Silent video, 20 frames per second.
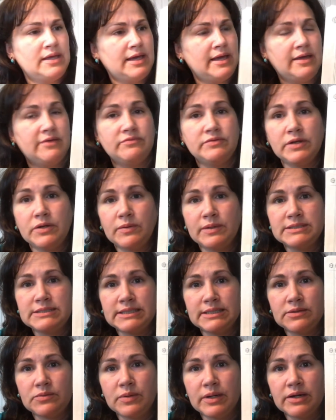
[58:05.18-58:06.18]
I have no
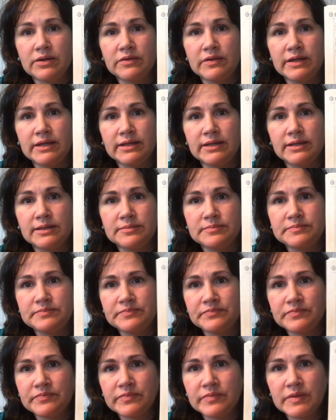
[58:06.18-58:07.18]
idea where
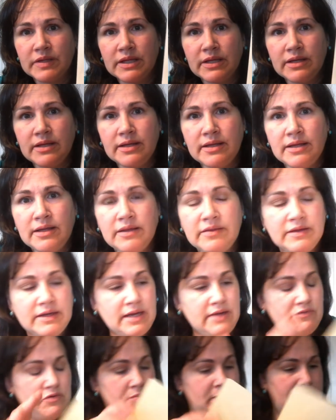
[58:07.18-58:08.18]
the
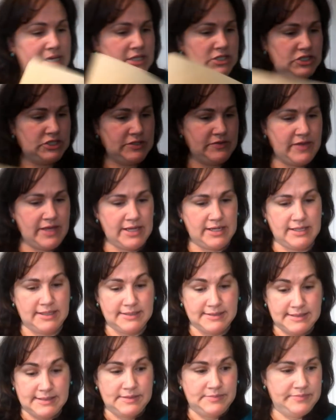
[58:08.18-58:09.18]
cover page to that
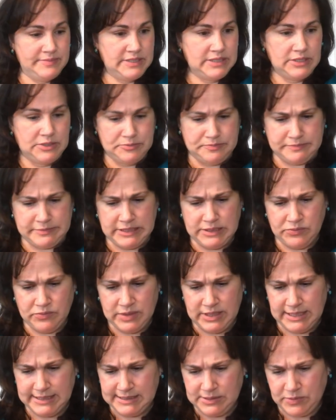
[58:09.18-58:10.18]
is. So I didn't
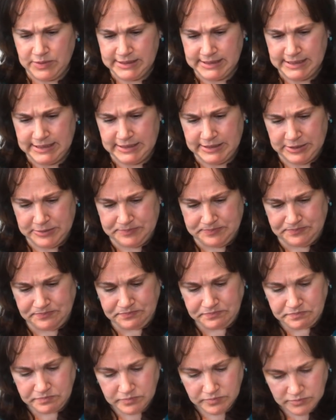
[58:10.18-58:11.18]
realize it wasn't in there.
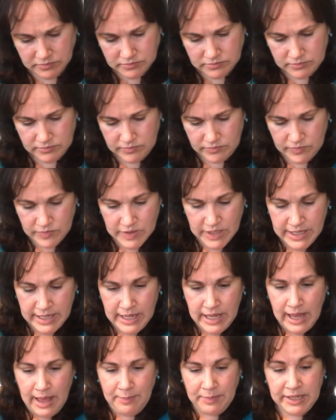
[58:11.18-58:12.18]

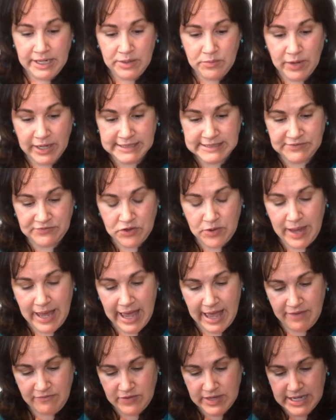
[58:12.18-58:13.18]
But anyways, if you
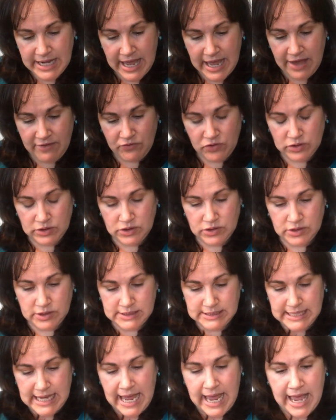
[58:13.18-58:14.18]
haven't ever
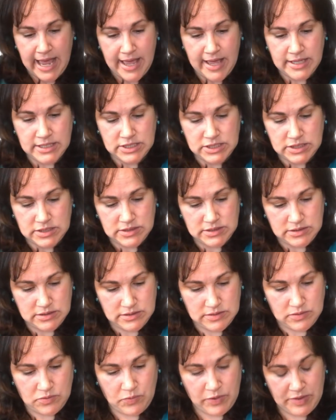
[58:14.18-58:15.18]
looked at
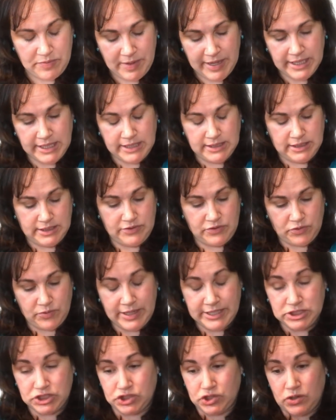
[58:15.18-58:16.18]
With My Needle and
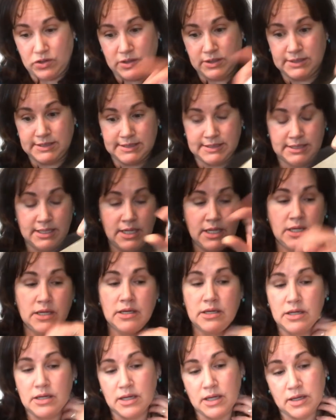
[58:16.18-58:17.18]
Thread charts,
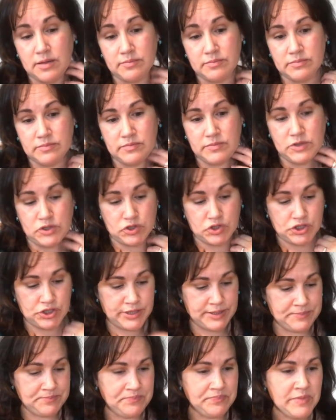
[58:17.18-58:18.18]
you
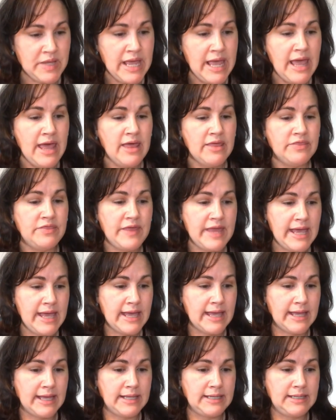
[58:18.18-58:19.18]
should.
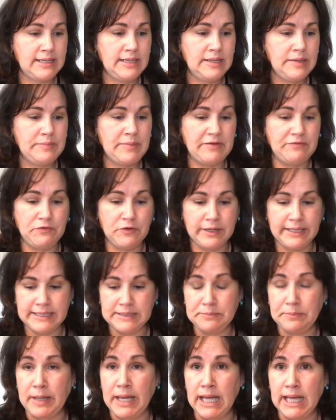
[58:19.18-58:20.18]
Then my
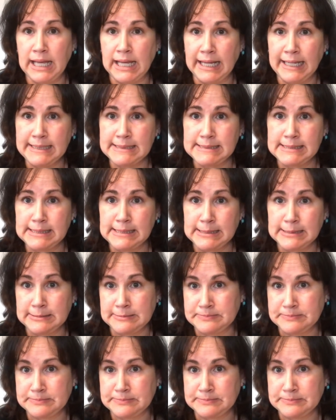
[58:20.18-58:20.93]
friend Pot,